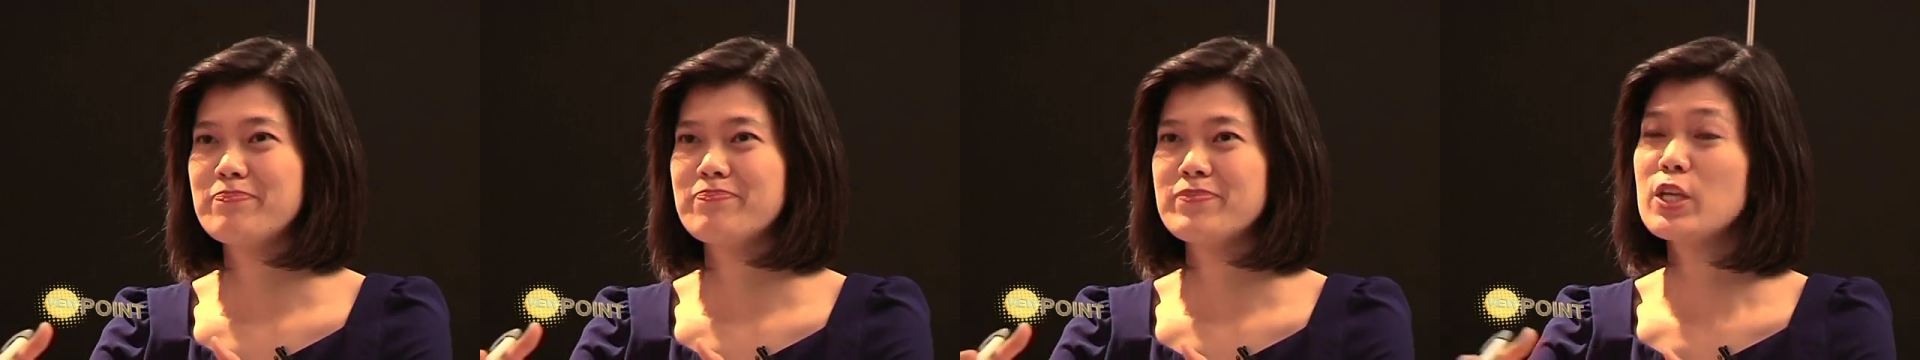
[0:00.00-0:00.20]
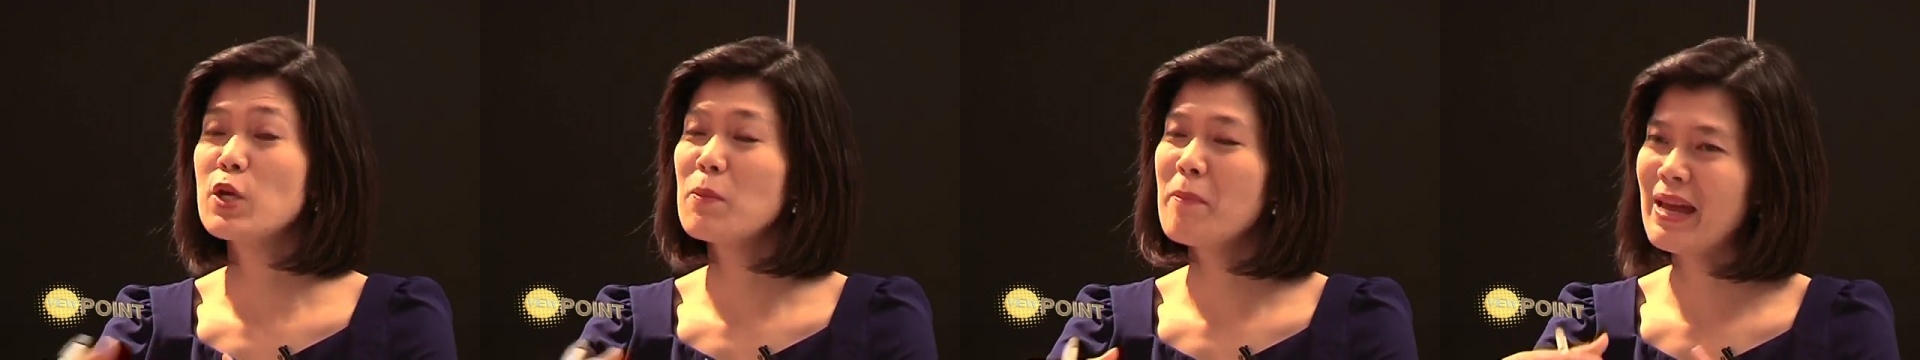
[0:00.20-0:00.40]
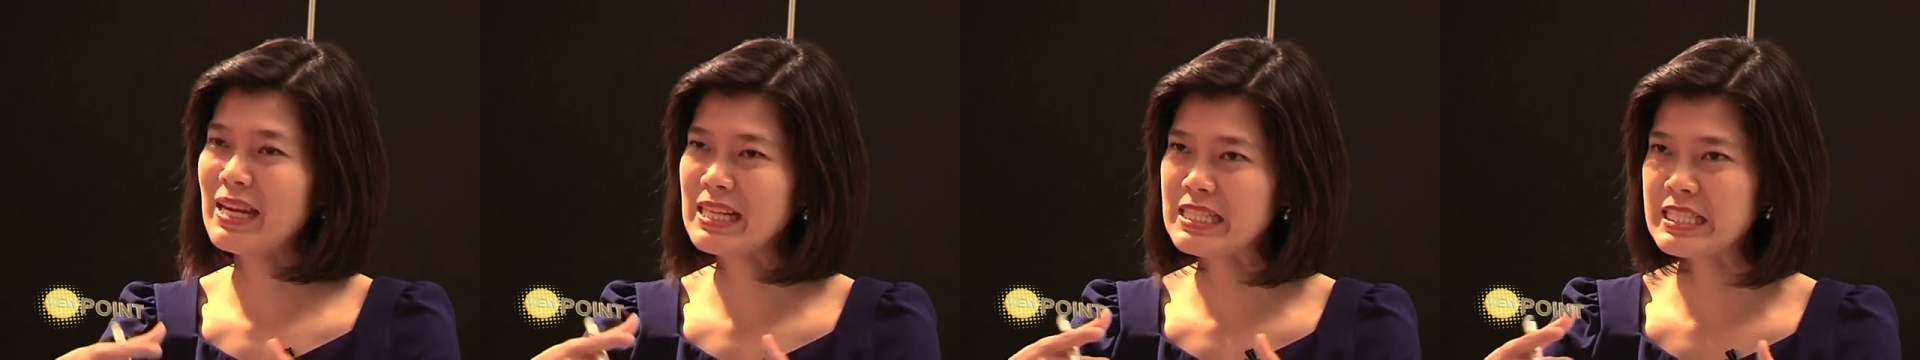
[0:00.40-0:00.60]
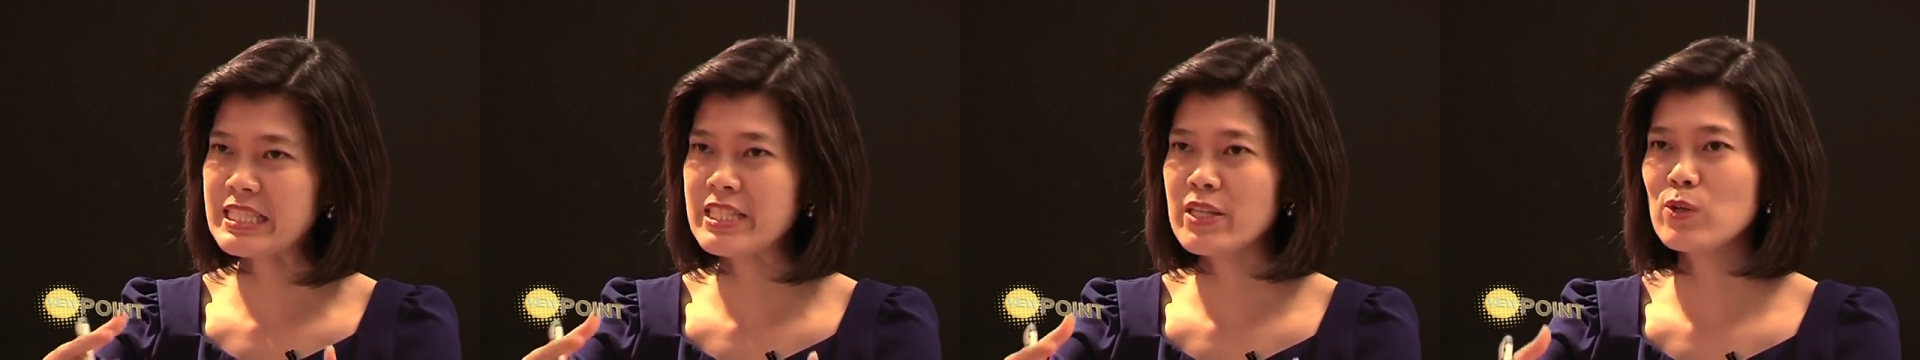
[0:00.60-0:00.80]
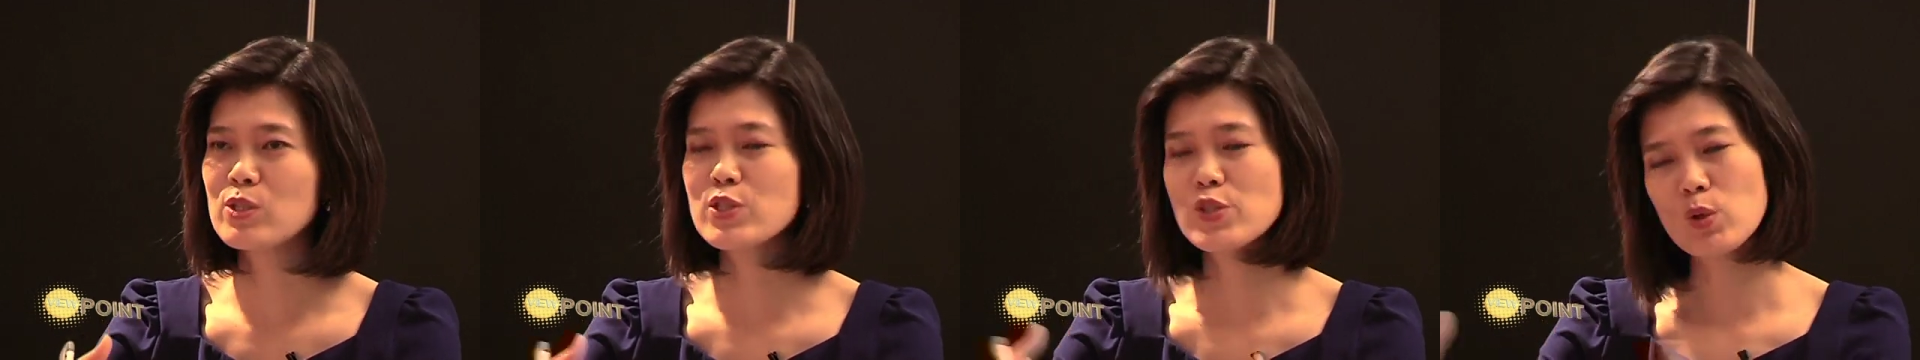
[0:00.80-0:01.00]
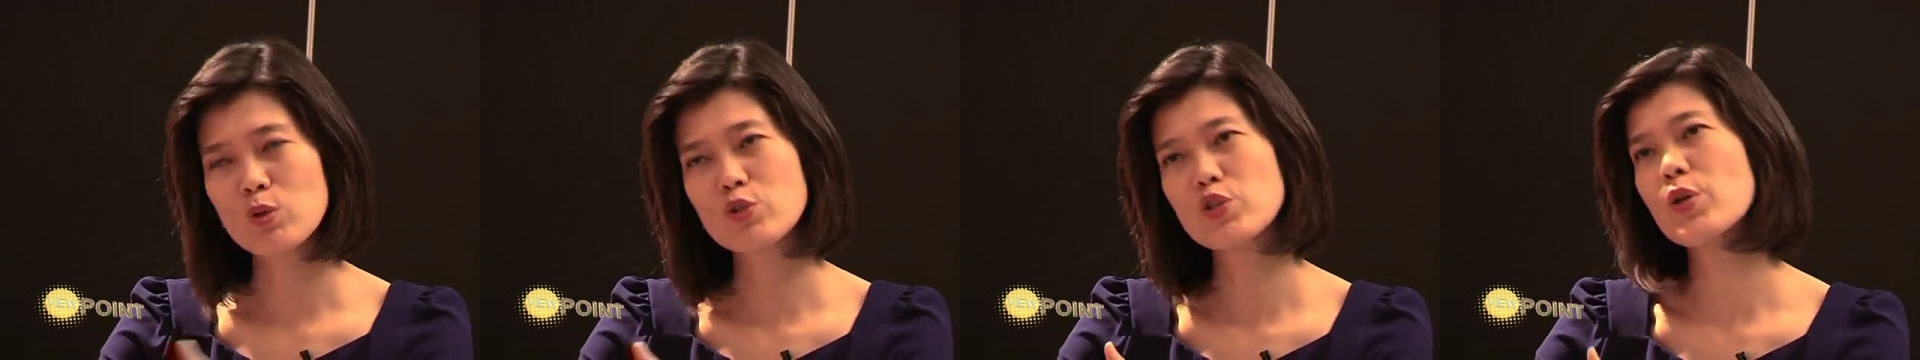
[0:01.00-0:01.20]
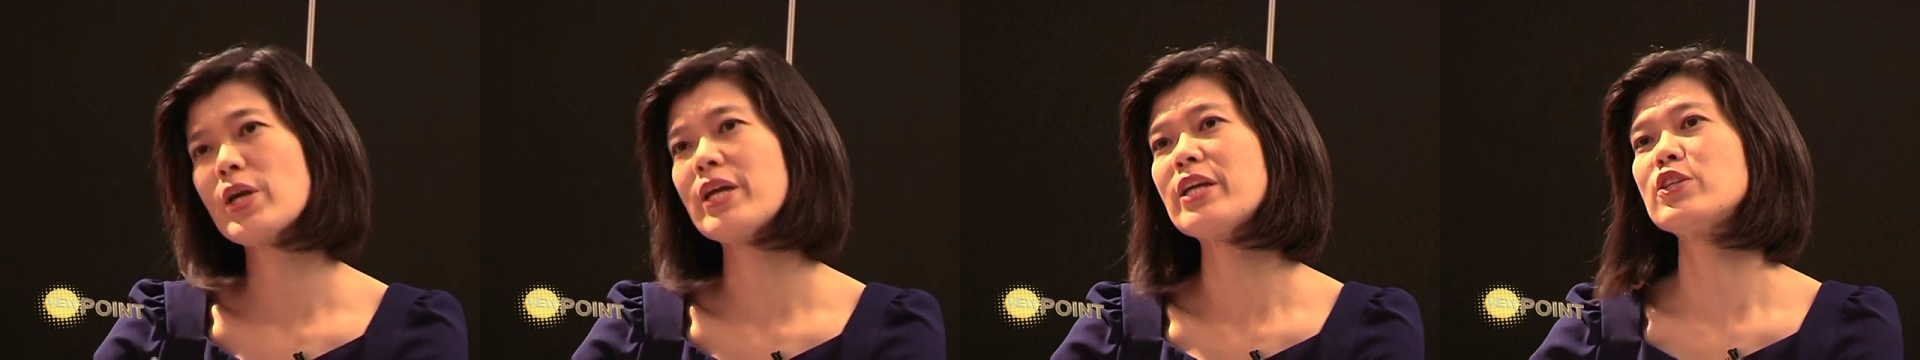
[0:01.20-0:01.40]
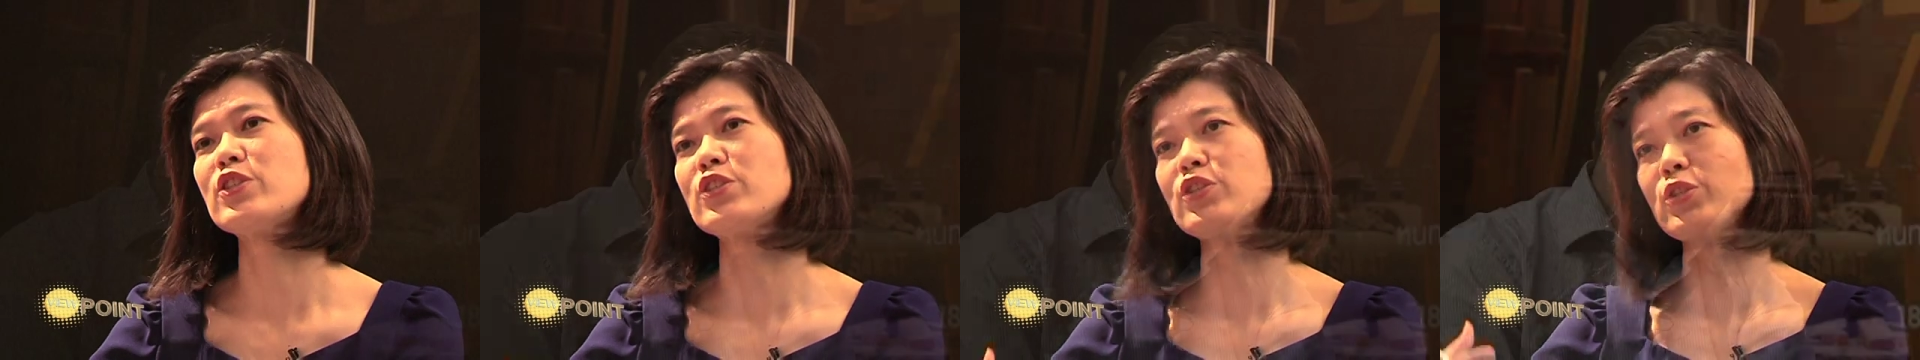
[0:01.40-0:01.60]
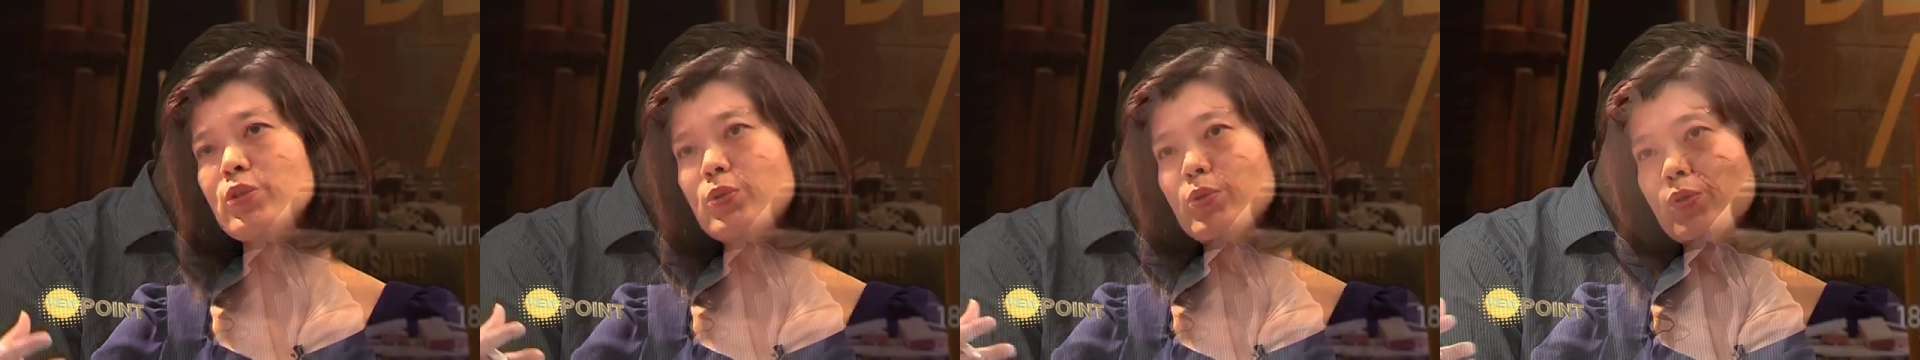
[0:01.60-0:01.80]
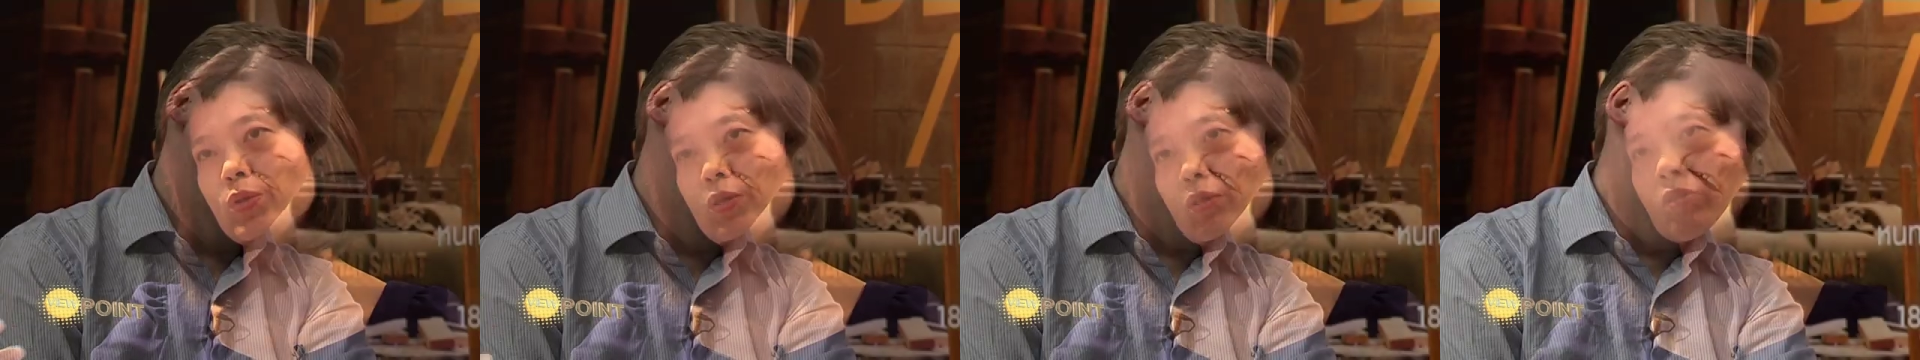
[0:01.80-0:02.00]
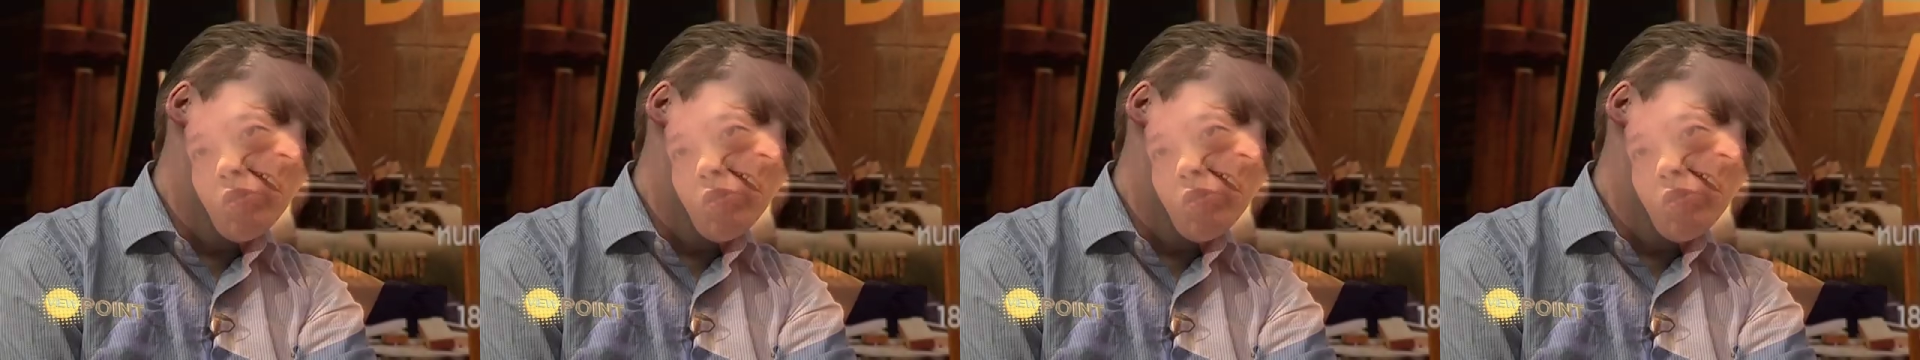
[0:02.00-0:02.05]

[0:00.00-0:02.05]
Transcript: humanity or social issues?